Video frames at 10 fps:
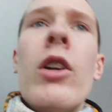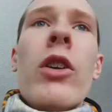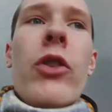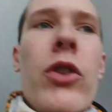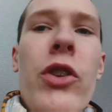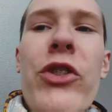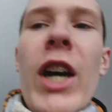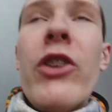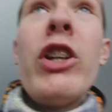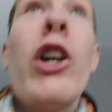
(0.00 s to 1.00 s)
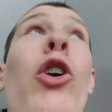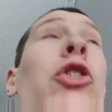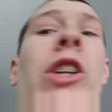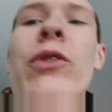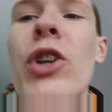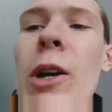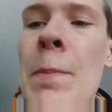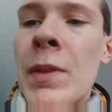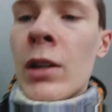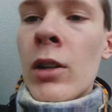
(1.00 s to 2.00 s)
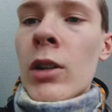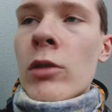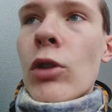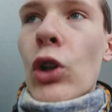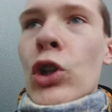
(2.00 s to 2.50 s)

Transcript: It's going to stand here underneath the roller